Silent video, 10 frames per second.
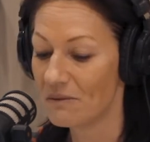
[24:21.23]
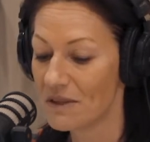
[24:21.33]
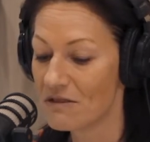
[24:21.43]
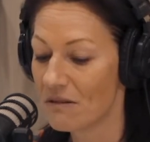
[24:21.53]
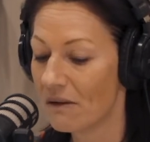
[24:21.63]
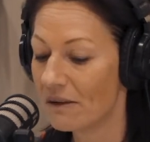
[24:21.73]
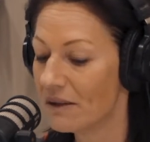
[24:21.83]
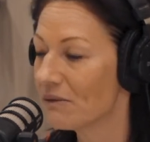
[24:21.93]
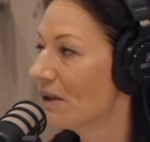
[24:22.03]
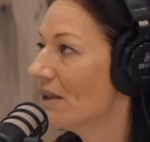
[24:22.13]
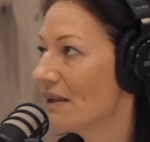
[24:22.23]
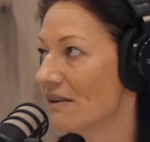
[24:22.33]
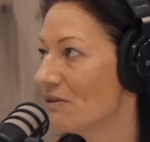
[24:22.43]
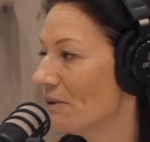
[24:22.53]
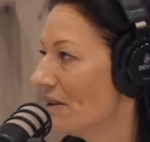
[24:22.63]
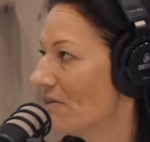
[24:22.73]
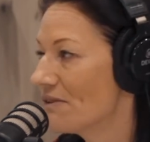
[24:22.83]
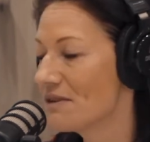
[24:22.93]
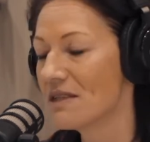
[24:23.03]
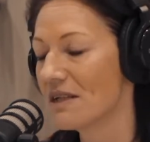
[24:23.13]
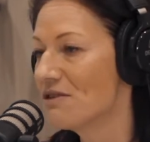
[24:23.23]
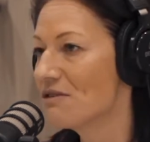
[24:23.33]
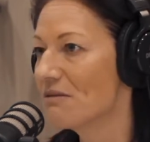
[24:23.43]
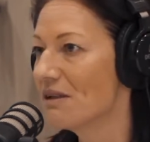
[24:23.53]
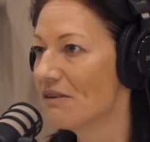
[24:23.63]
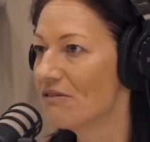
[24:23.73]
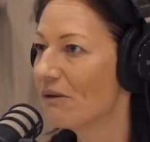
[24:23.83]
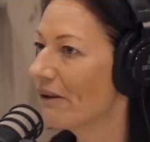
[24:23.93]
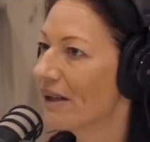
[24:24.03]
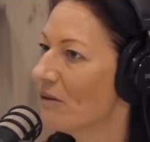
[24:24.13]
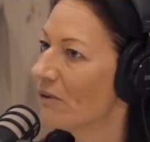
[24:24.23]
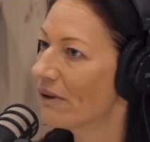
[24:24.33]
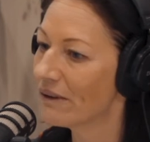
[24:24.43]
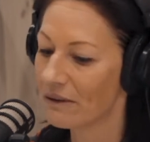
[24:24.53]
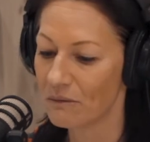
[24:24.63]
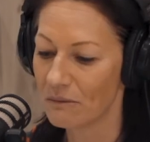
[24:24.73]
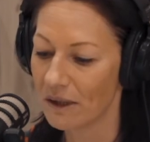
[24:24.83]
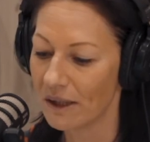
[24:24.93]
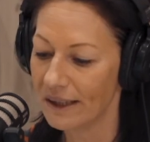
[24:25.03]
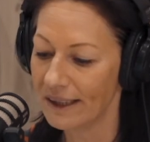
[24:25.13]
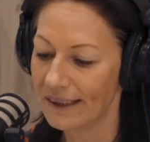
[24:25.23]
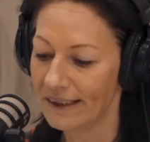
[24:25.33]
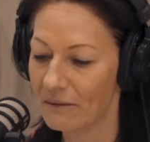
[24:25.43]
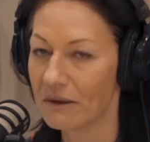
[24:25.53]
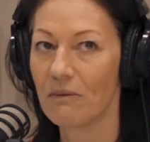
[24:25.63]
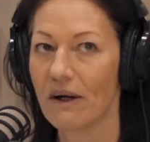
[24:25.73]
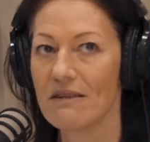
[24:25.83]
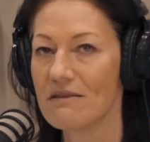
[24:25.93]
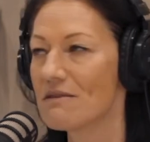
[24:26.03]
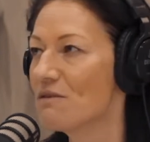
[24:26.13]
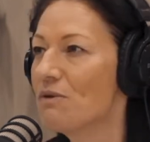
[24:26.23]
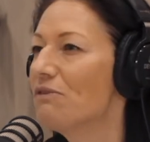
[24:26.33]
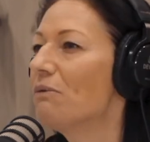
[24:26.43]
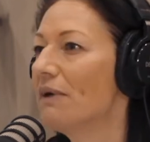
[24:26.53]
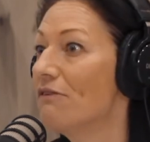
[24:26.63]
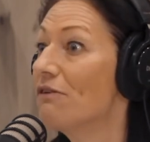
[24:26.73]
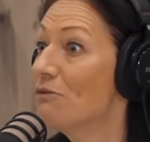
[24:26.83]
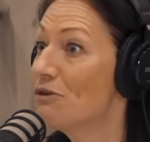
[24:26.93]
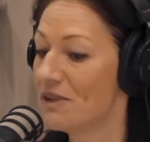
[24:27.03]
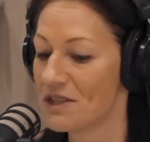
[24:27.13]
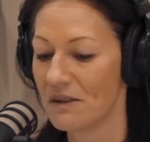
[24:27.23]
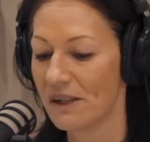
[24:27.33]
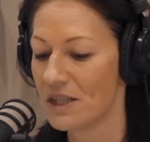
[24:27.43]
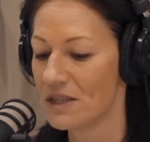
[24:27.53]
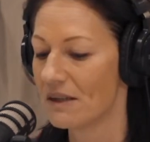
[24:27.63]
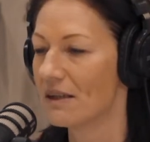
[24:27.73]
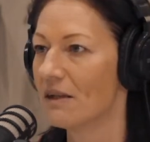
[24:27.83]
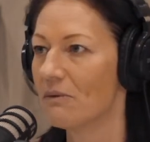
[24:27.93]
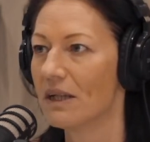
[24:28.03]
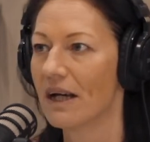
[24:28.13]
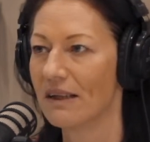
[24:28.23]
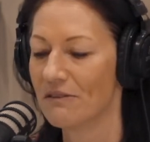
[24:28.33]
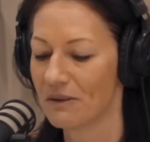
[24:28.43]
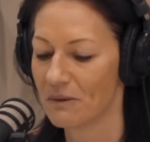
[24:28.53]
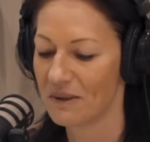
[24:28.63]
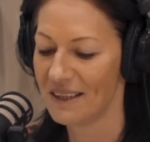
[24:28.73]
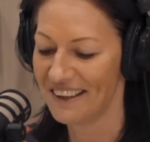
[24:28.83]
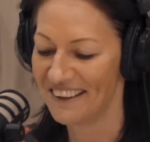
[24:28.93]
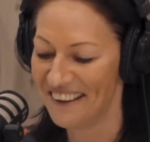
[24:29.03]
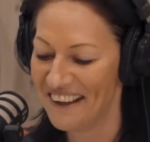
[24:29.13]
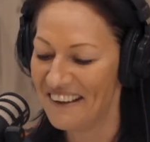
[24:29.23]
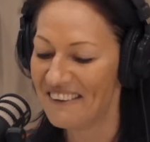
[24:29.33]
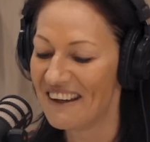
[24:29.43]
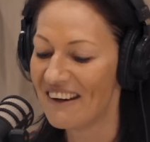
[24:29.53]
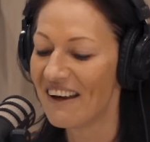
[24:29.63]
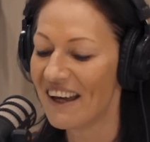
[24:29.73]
We strongly agreed that the 21st century of work and worker really requires us to move away from traditional HR. I think we kind of agree there.